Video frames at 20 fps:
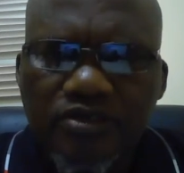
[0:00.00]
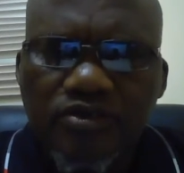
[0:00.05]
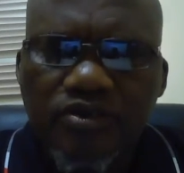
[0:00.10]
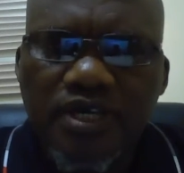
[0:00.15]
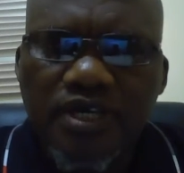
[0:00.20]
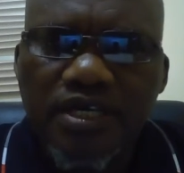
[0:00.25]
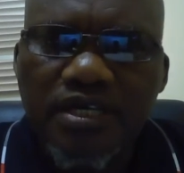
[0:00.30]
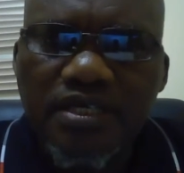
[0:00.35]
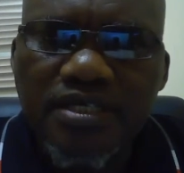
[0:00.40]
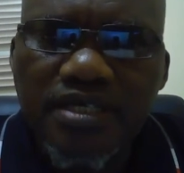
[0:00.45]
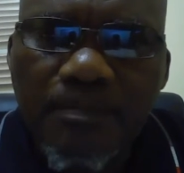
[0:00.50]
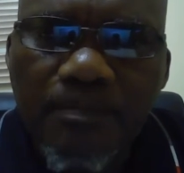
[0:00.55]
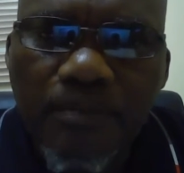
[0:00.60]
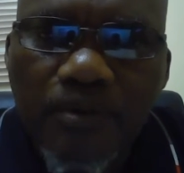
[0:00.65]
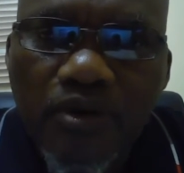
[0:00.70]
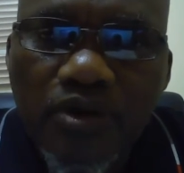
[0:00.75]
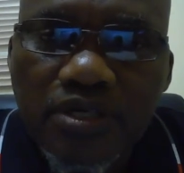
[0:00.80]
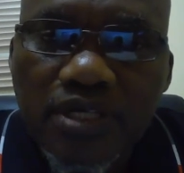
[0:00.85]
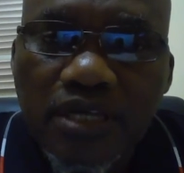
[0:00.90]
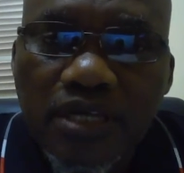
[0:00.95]
you can
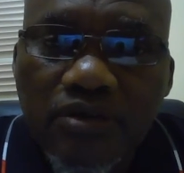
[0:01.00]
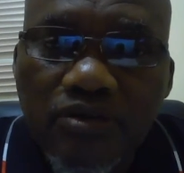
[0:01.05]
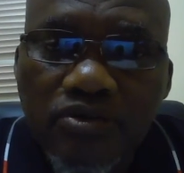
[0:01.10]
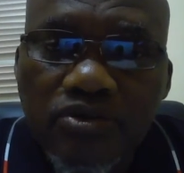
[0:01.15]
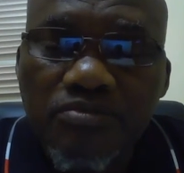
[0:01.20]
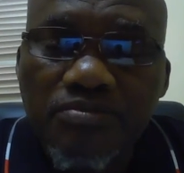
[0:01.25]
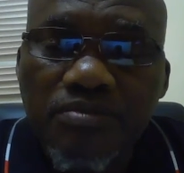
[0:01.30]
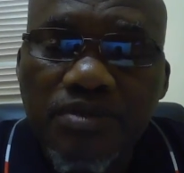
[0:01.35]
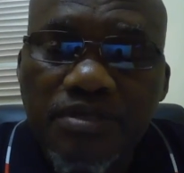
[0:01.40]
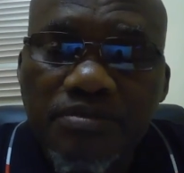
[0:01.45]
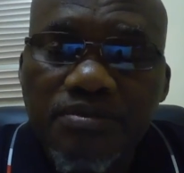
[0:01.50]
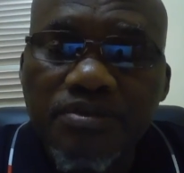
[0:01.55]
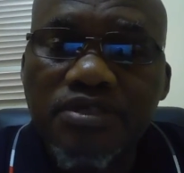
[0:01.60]
support that argument,